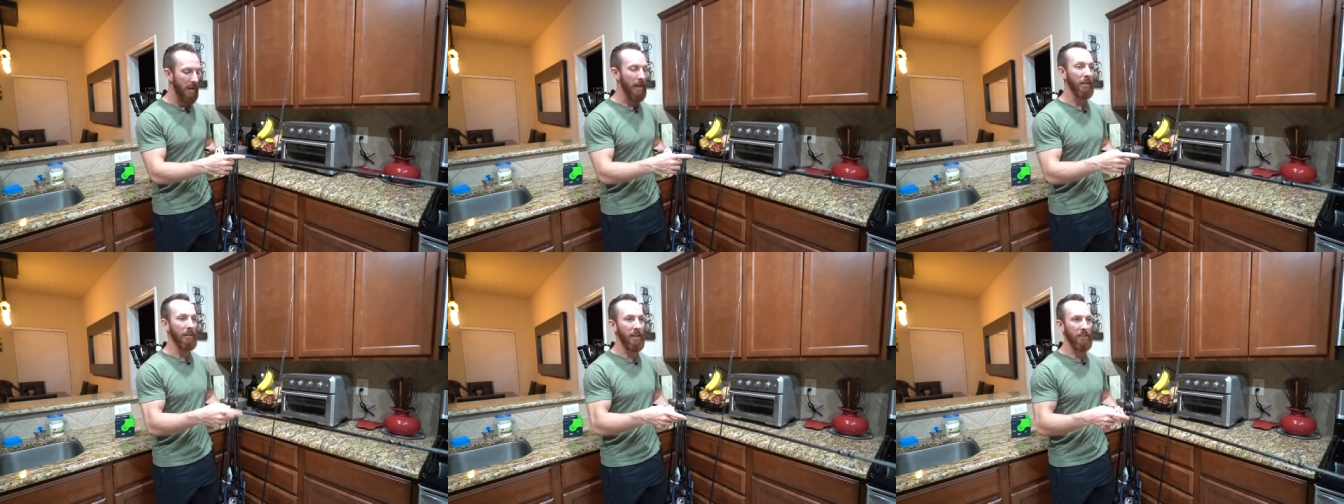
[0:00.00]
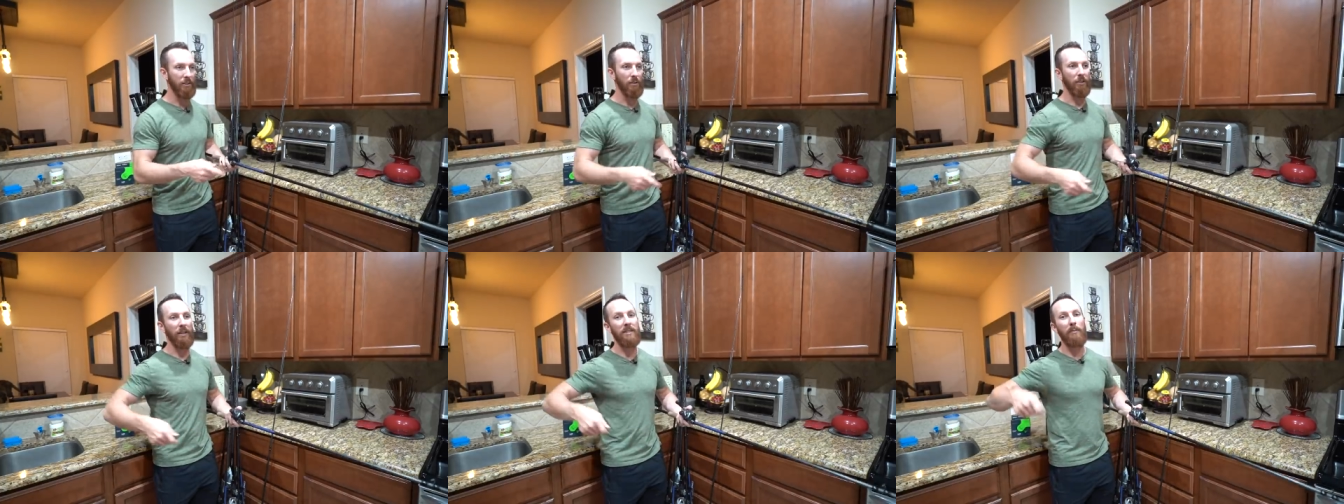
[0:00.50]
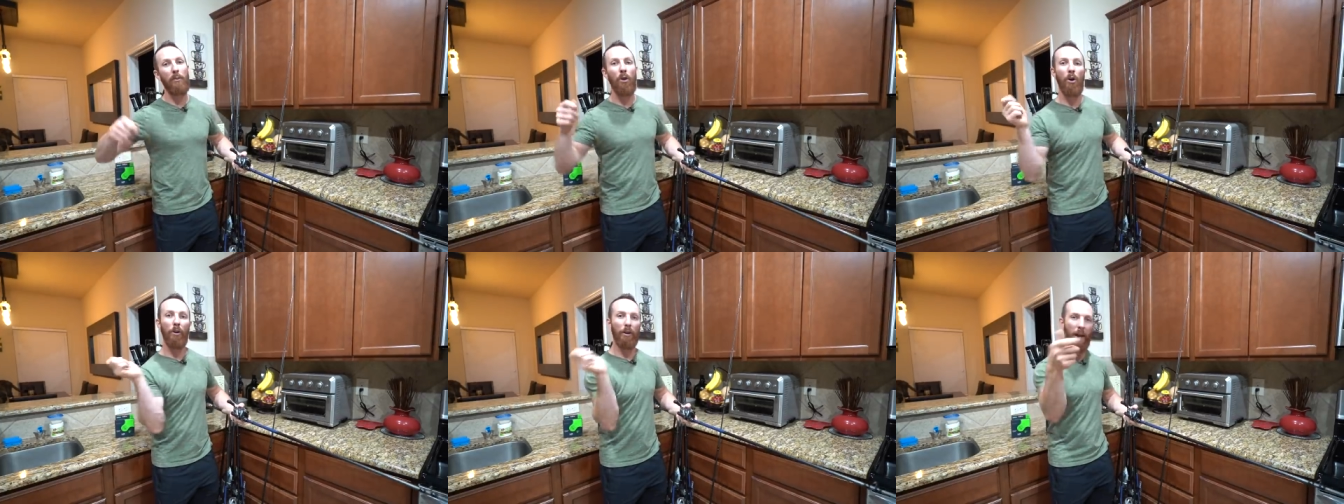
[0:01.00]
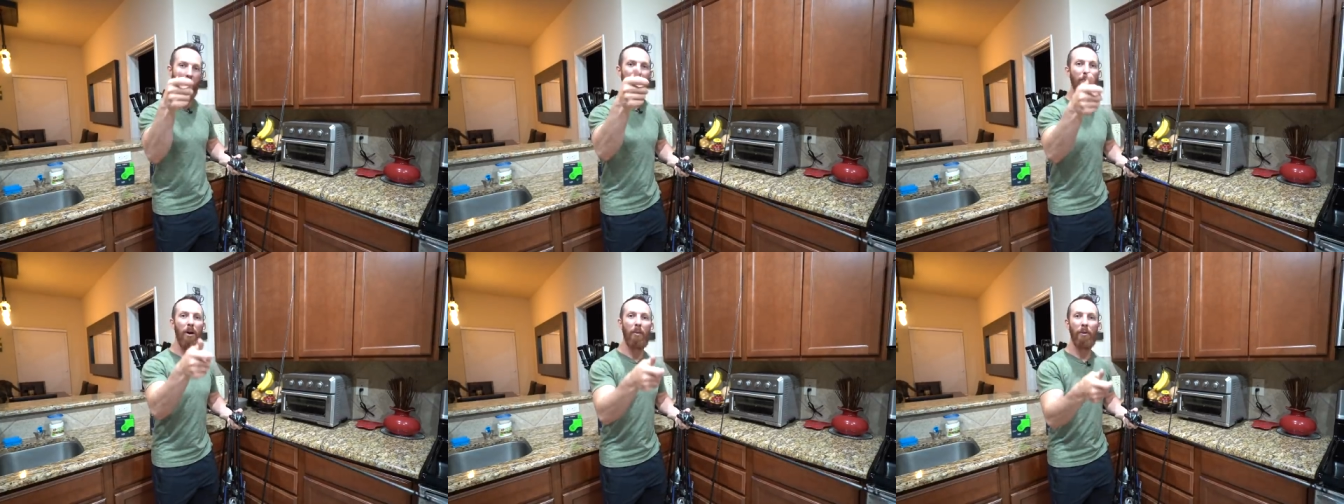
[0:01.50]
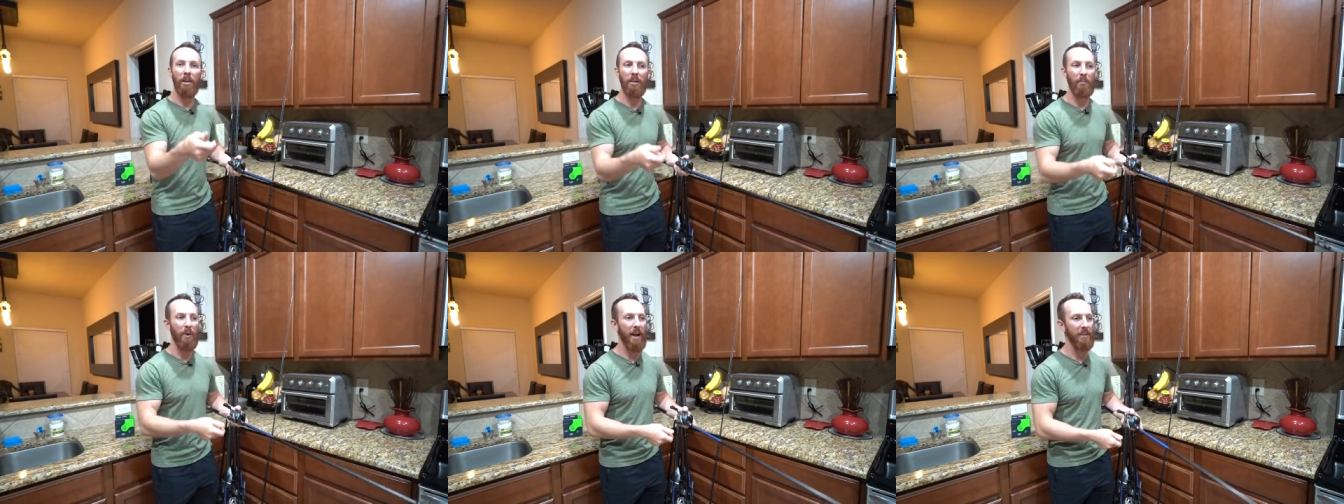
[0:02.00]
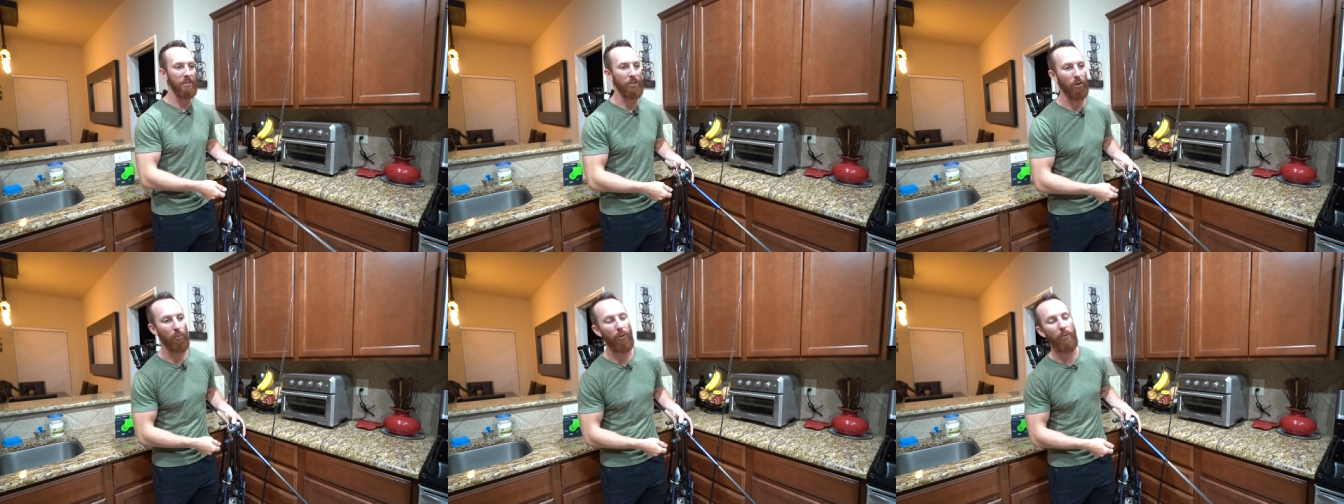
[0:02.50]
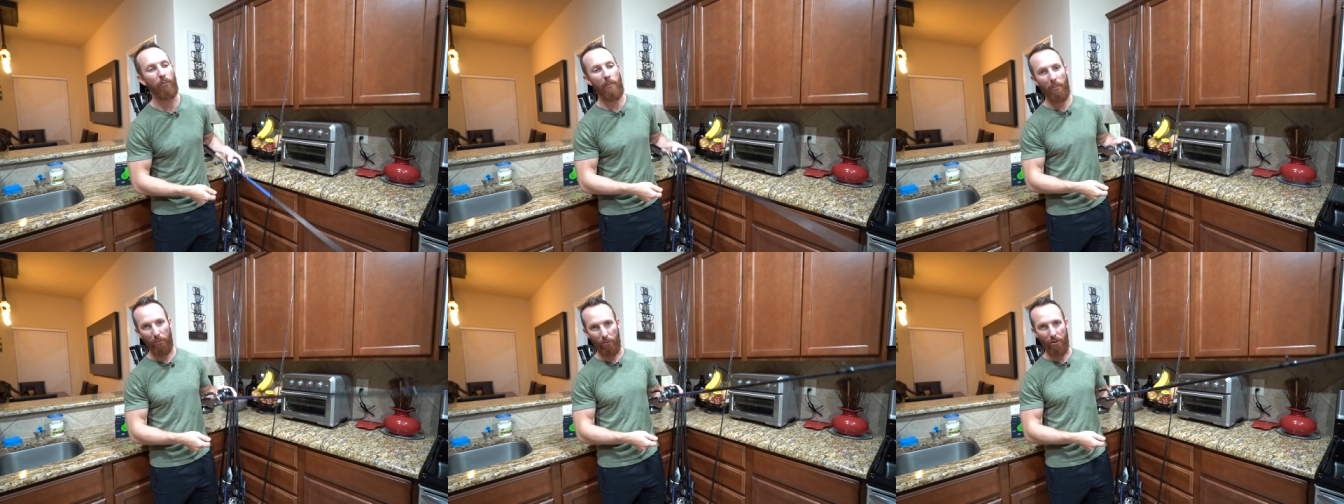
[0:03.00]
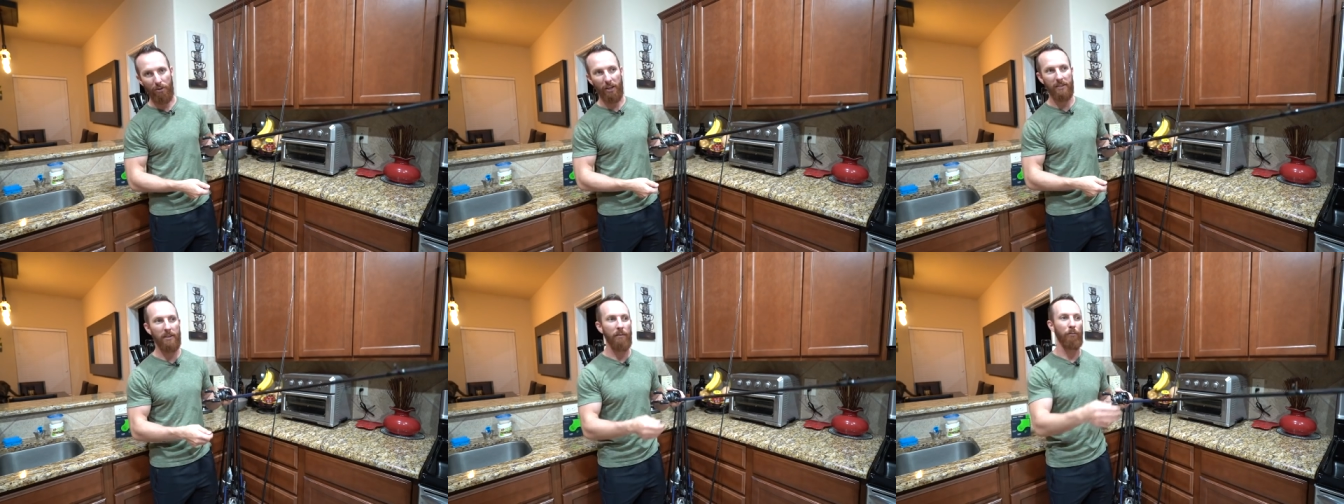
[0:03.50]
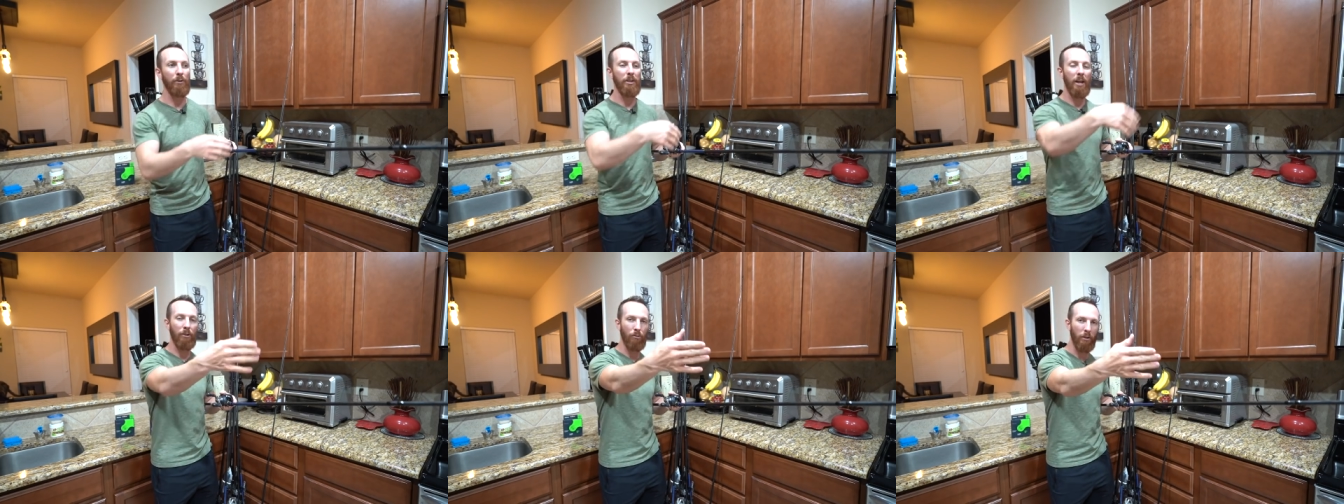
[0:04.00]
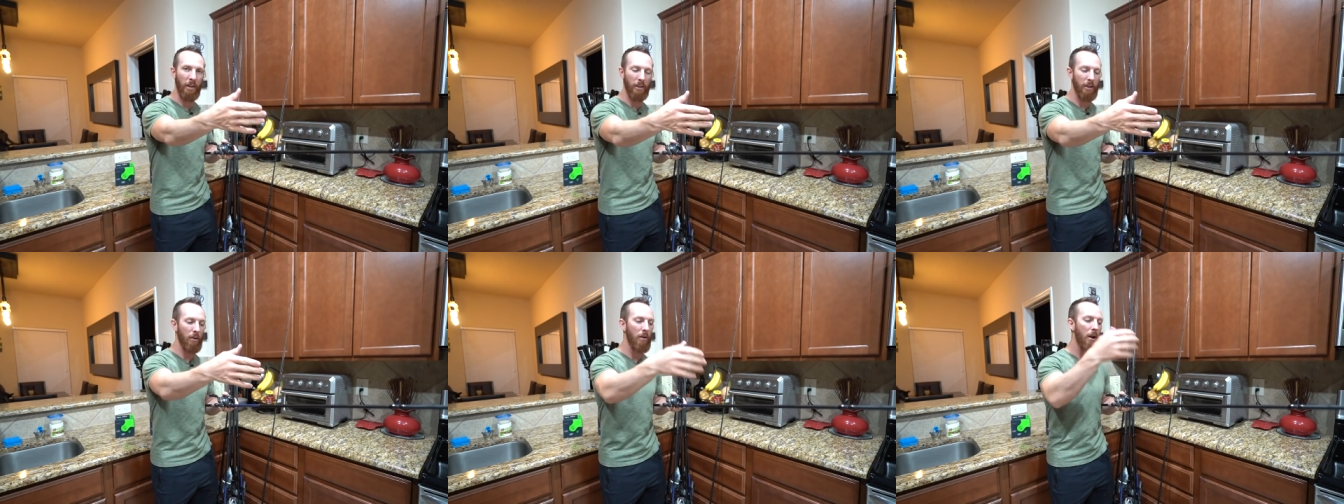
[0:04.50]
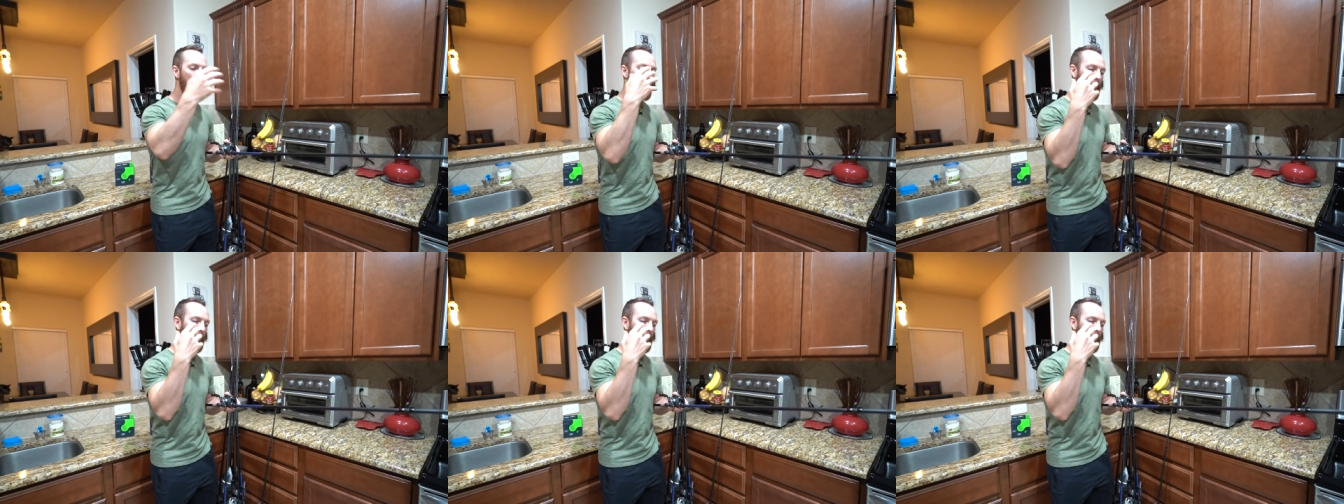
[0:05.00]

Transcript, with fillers: And yes, you can get some long cast bombing into the pads and you can really rip them through the thick stuff with the extra length here.